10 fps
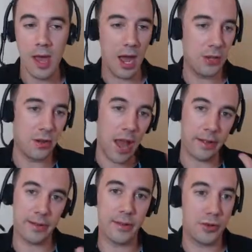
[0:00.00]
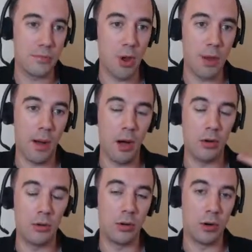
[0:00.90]
And you can access it on your
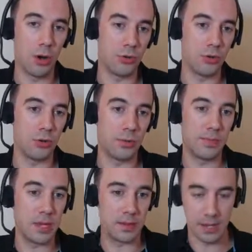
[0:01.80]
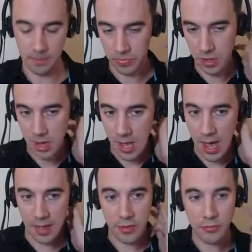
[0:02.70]
mobile or on your PC.
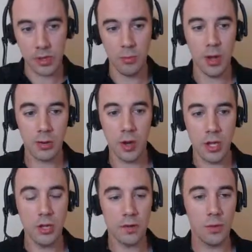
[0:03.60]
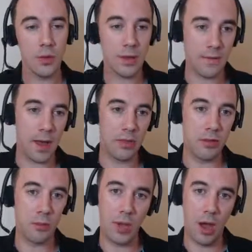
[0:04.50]
And the reason why it's quite useful is the fact
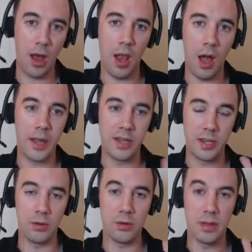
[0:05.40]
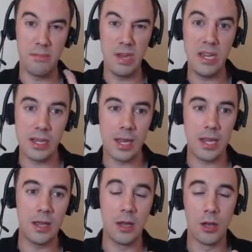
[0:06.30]
that we highlight deals
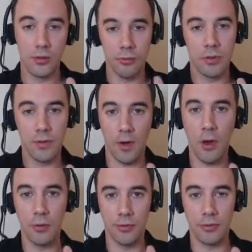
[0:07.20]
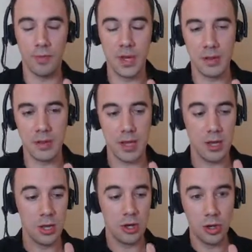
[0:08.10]
immediately through the phone or through the PC
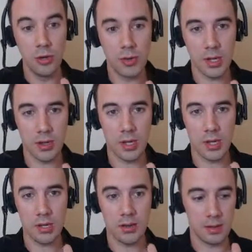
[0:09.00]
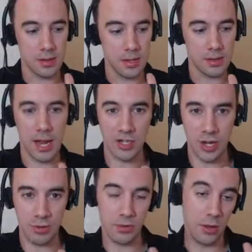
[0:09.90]
using the Slack
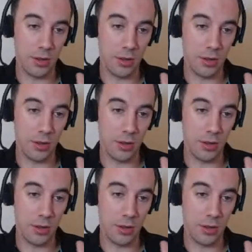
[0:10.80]
channel